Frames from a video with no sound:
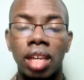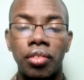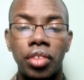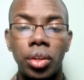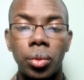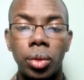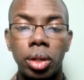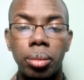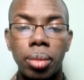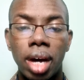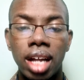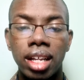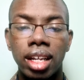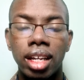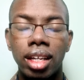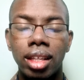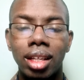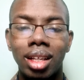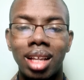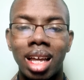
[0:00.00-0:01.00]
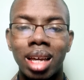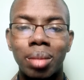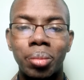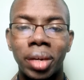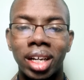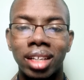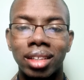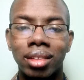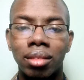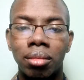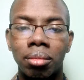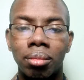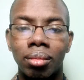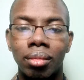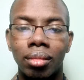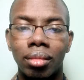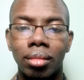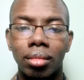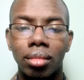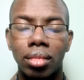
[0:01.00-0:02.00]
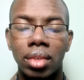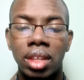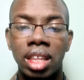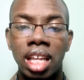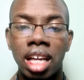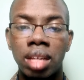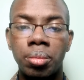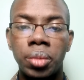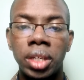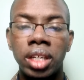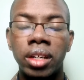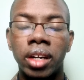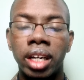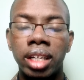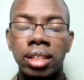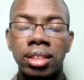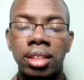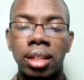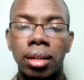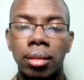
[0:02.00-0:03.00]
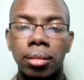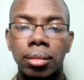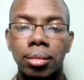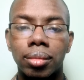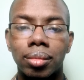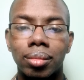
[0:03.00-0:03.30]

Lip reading: If you wouldn't mind hitting the like button, that'd be great too.